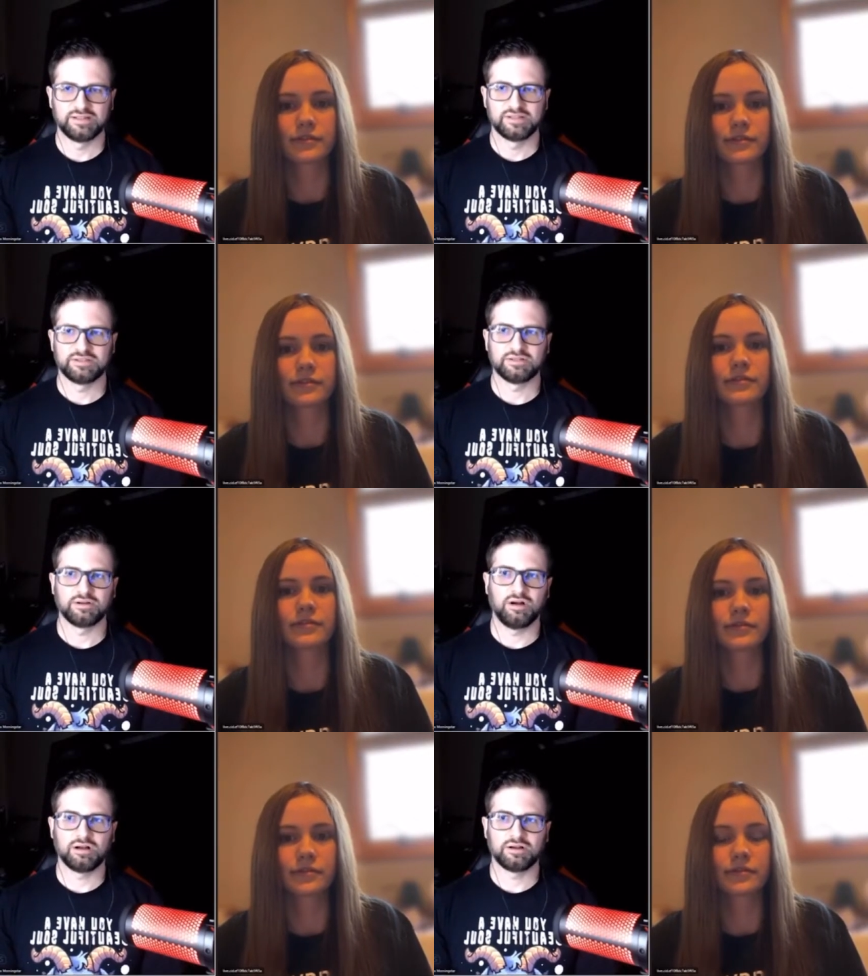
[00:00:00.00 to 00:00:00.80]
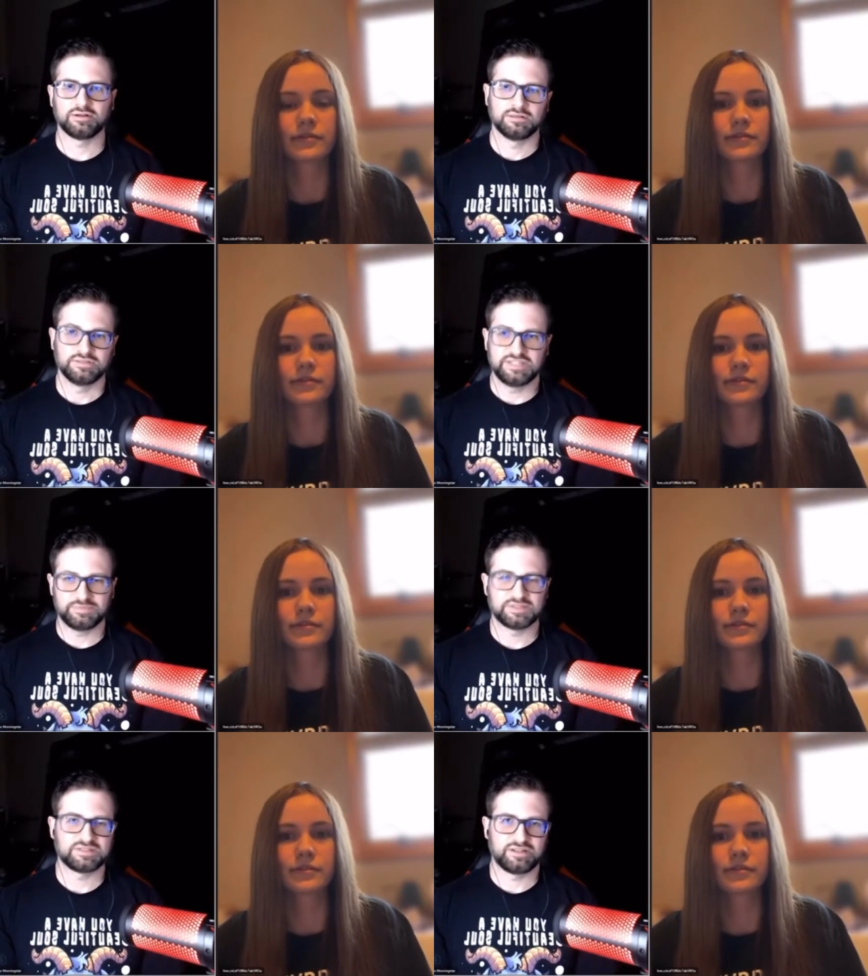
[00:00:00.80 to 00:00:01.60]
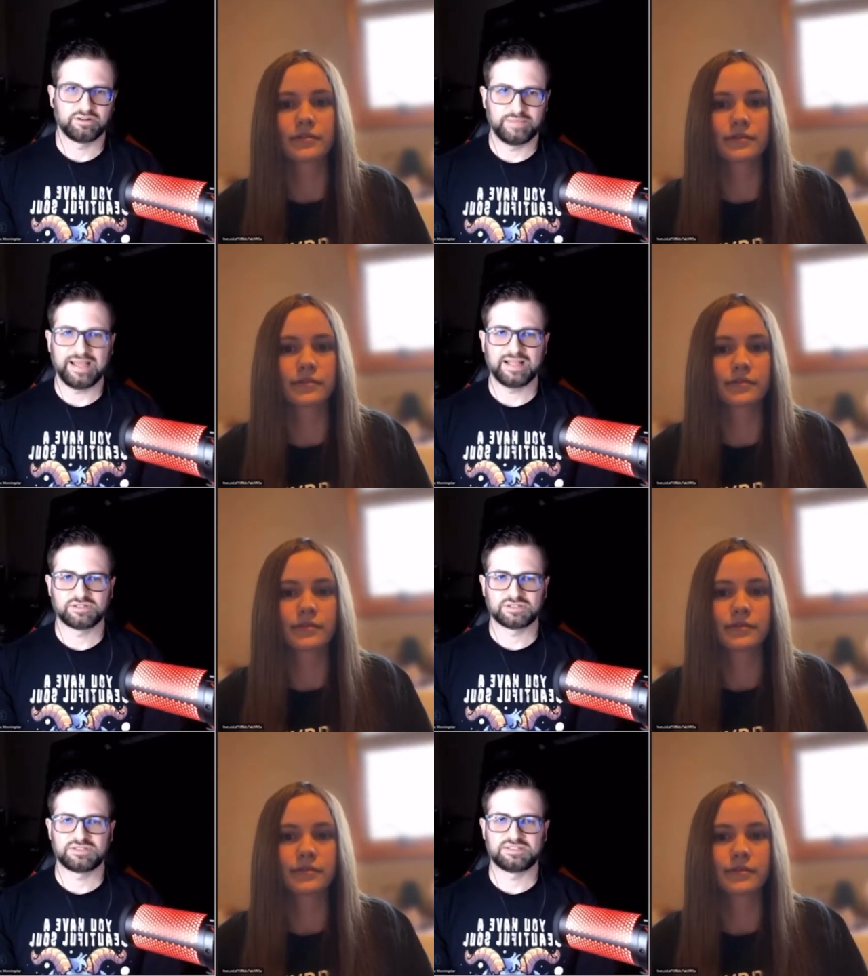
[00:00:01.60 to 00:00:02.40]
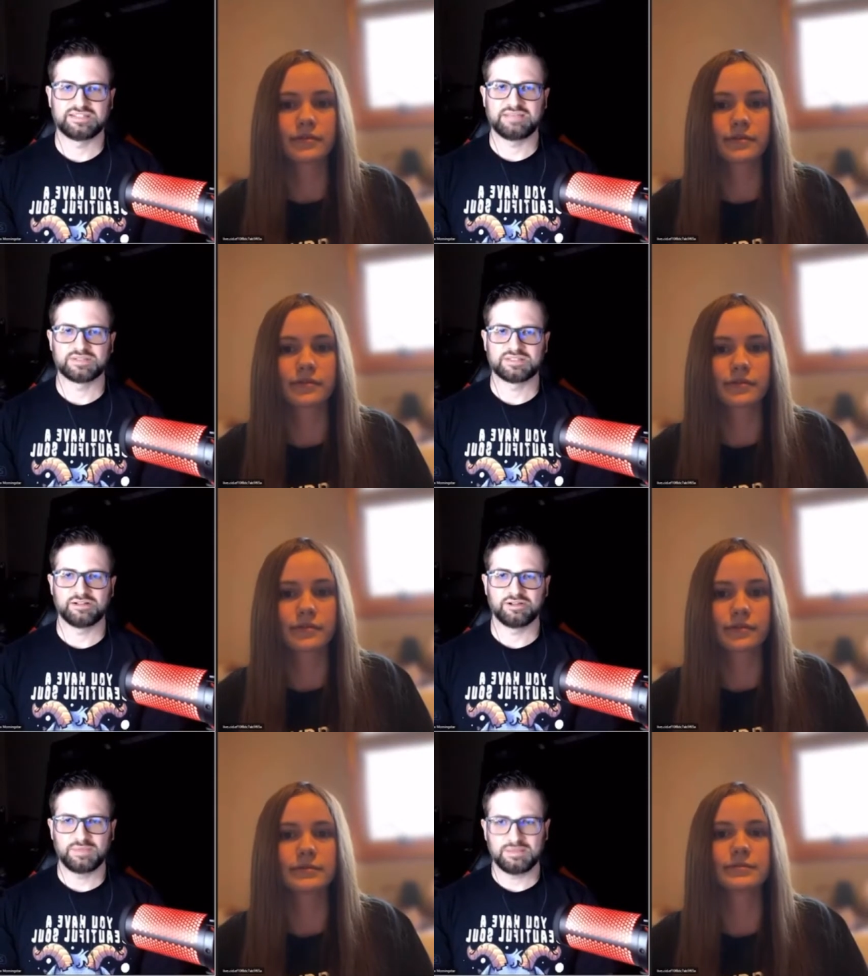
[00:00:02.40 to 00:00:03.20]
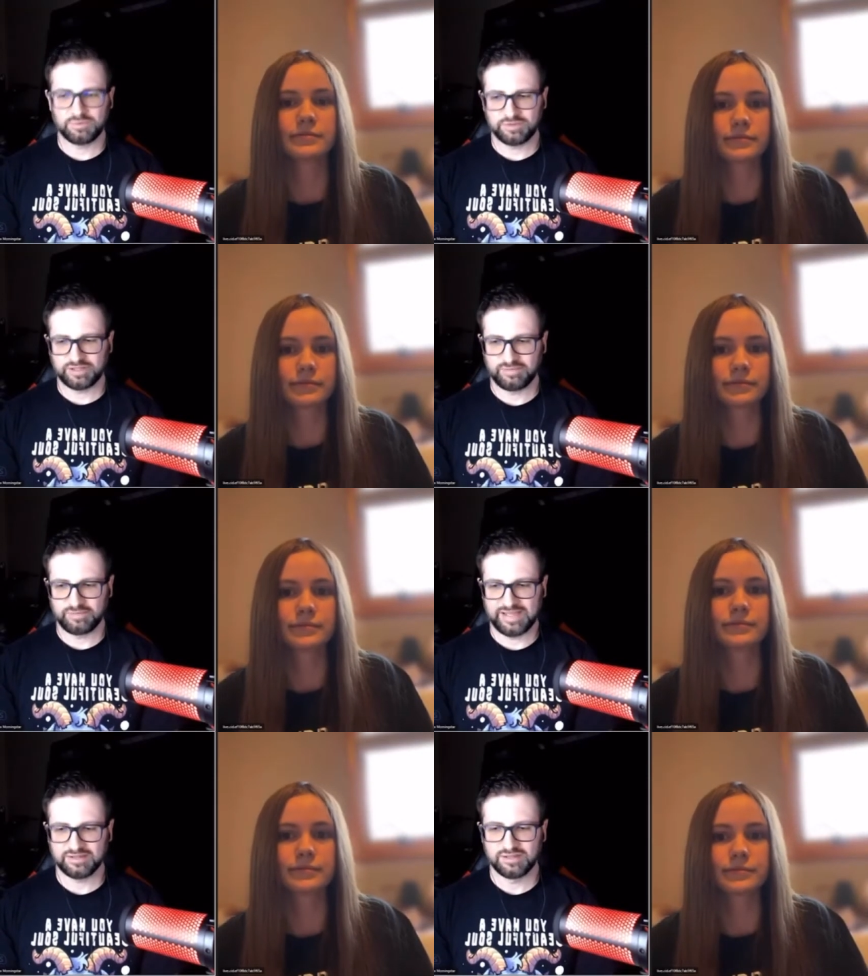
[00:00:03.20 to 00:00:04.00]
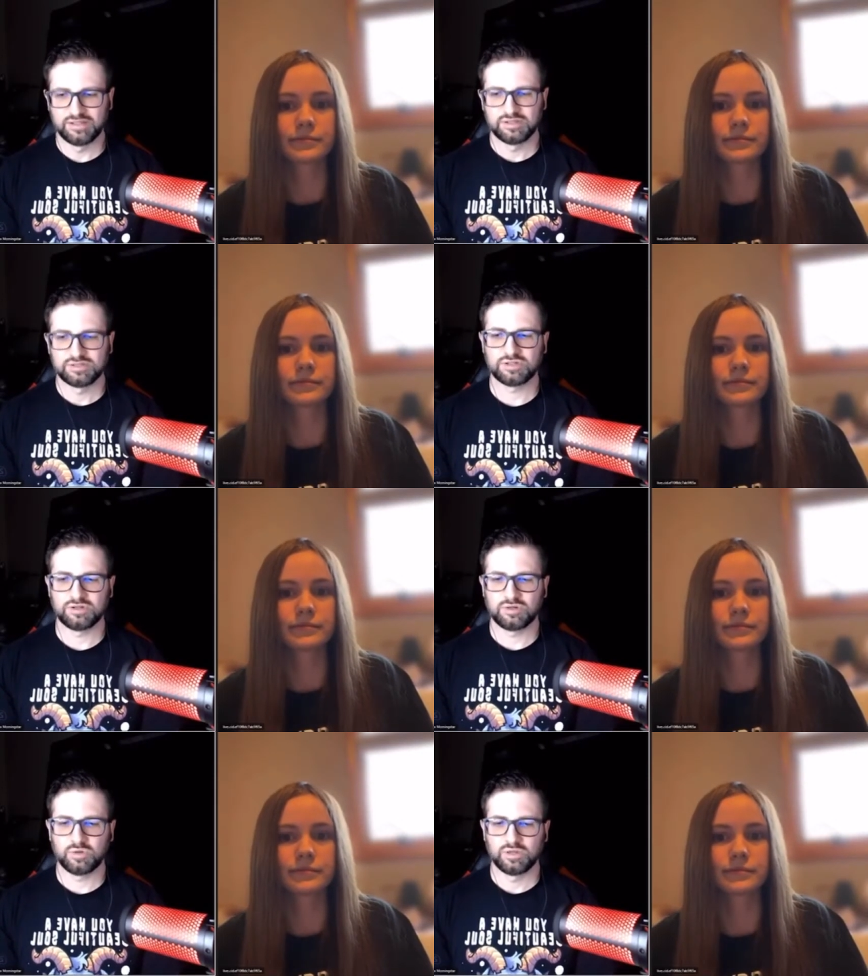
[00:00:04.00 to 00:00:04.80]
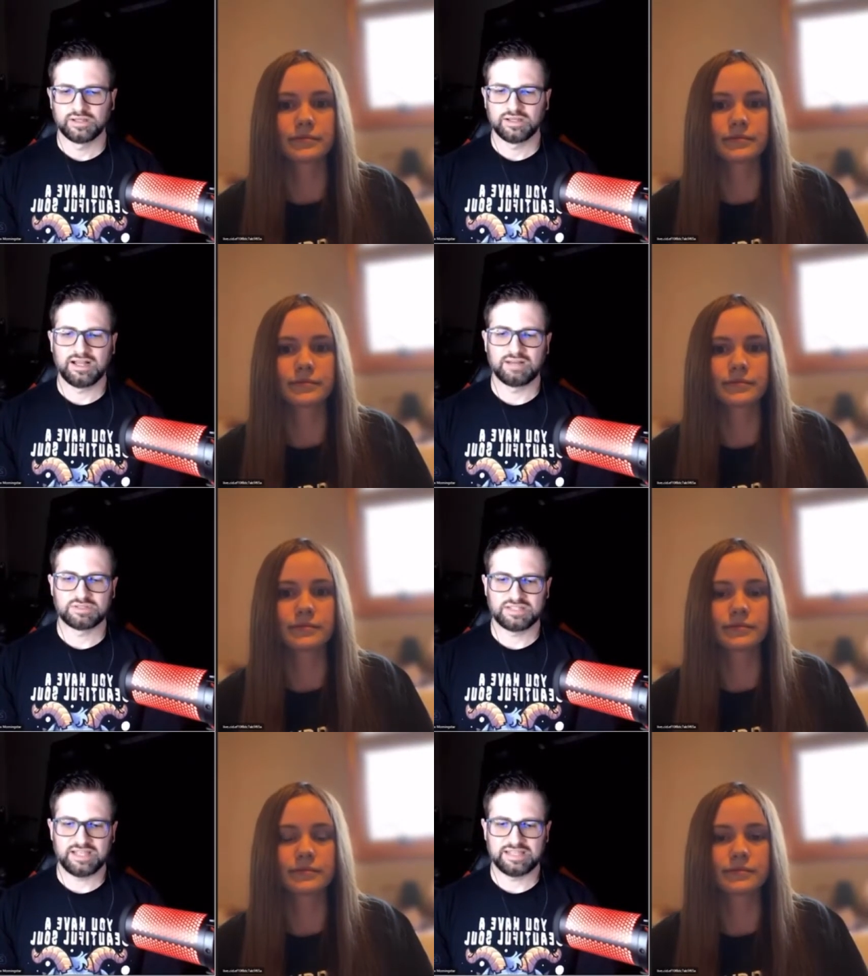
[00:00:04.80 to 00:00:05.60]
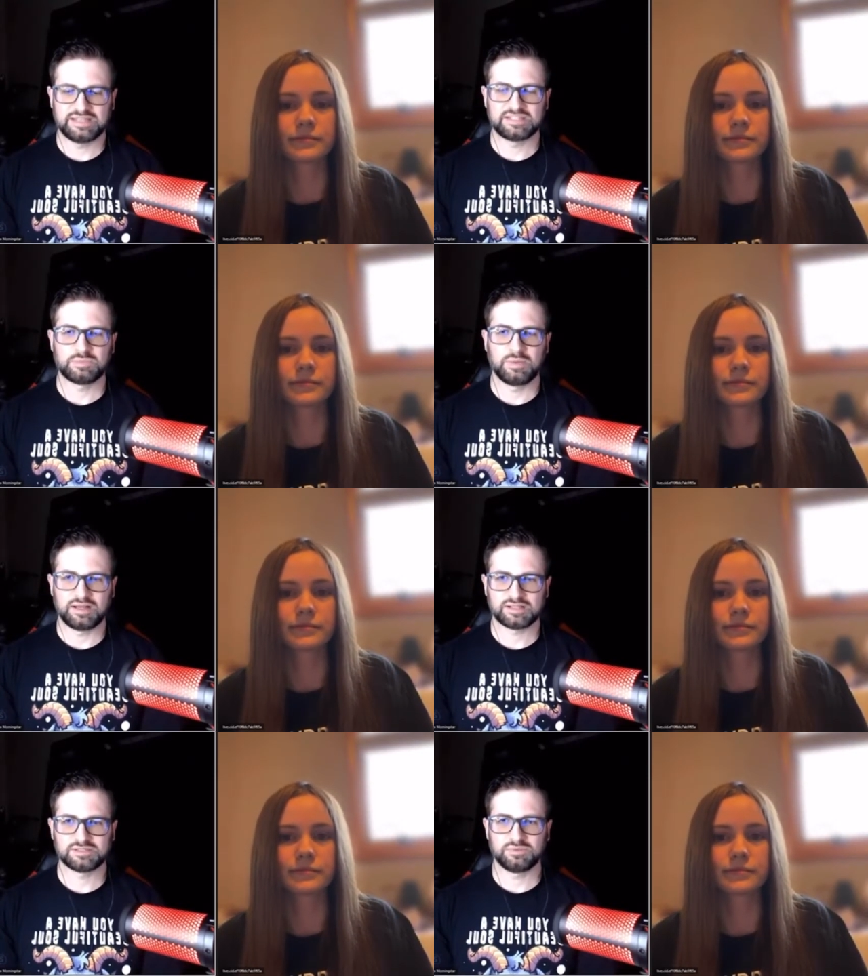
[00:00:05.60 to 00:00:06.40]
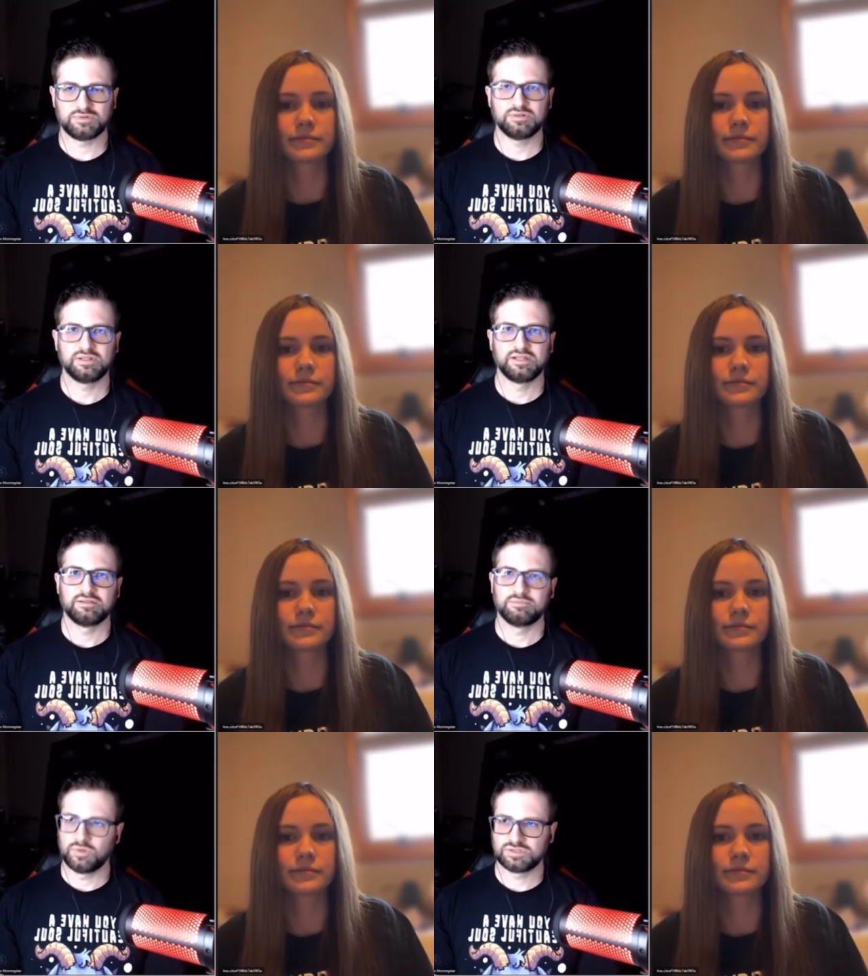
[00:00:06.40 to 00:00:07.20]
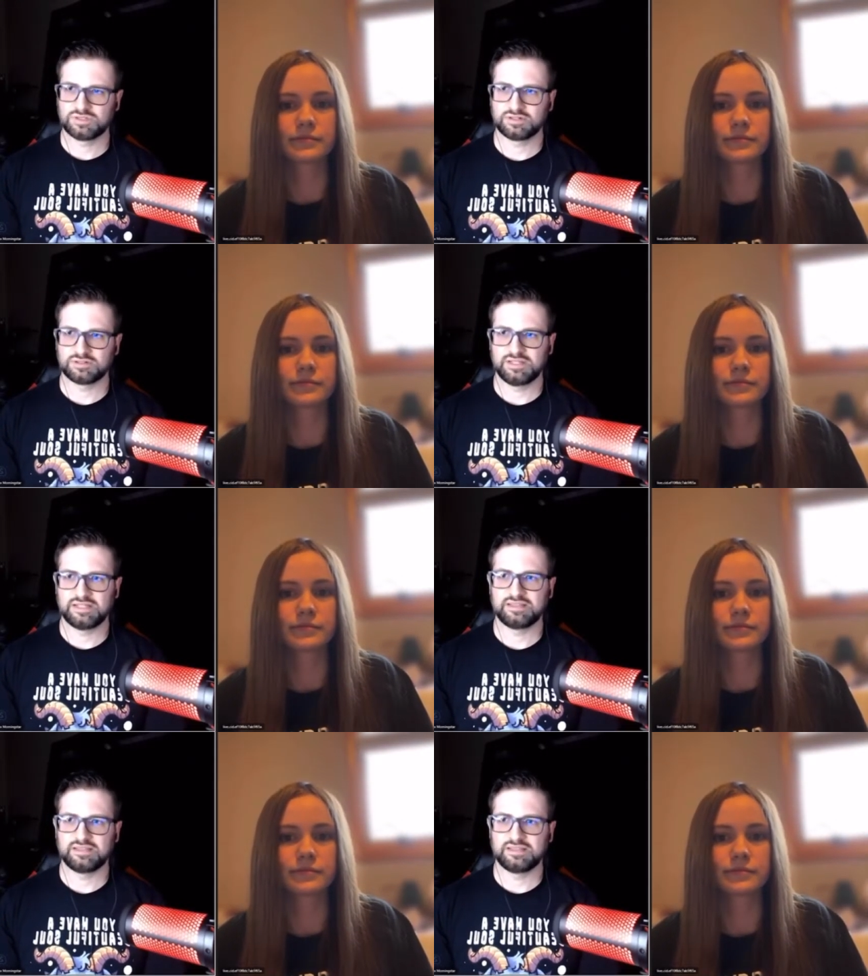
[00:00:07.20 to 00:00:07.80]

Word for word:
Speaker 1: There are demons that are bad just the same as there are people that are bad. So I would say it is possible, most certainly, that a